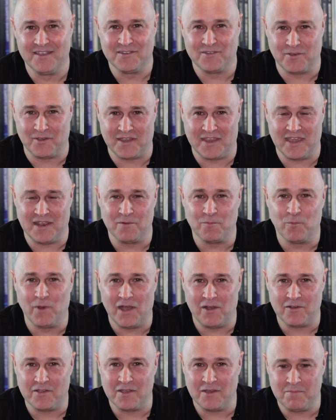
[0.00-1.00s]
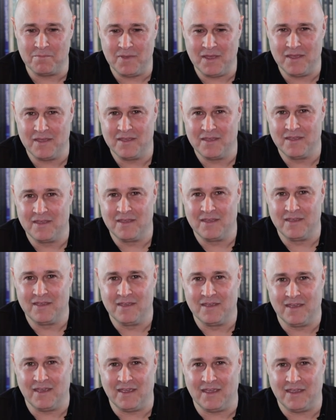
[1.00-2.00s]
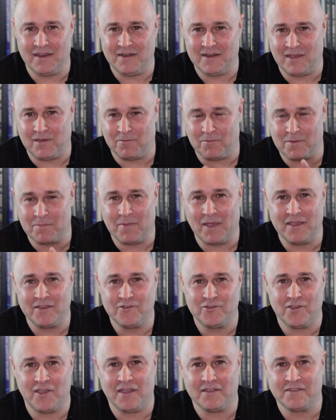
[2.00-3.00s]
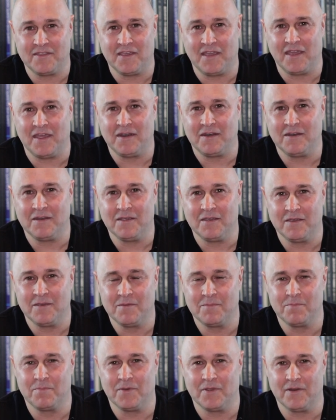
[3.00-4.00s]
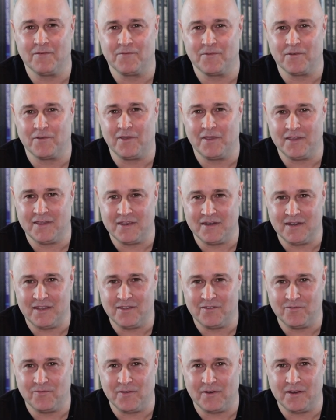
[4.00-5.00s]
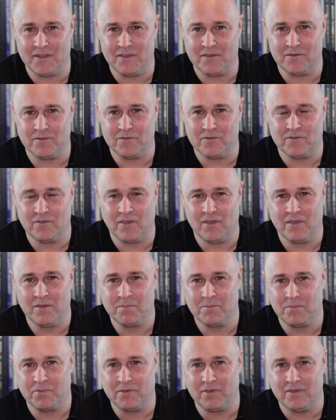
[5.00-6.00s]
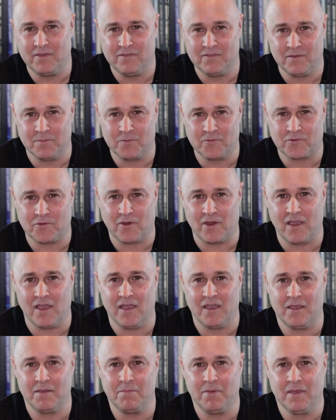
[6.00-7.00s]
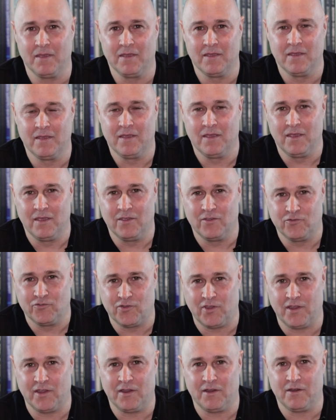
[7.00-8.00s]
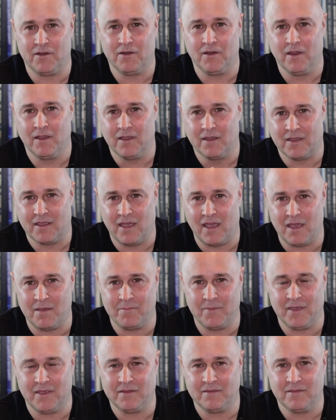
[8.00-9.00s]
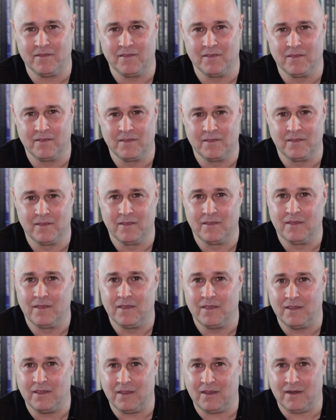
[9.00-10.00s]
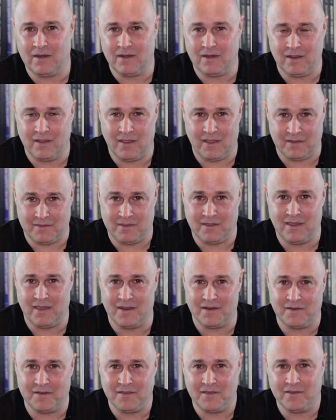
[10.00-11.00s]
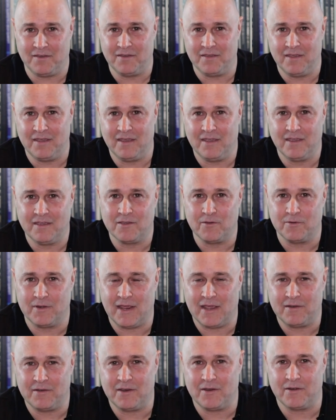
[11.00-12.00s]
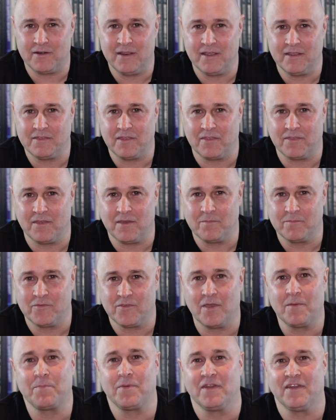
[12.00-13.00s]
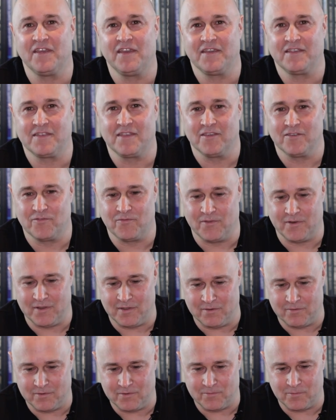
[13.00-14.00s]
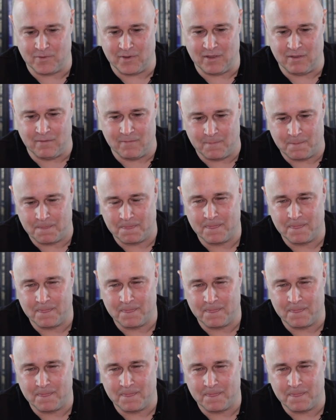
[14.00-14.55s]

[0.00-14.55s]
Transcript: So again, welcome, and I'll remind you at the end, but if you're liking these videos, please subscribe, share, comment, and at the end, go down there and hit the thumbs up and like this video as well.